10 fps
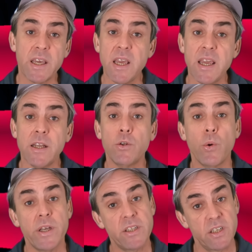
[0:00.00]
key
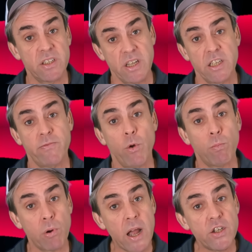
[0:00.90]
to a successful
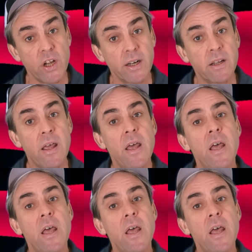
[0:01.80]
project,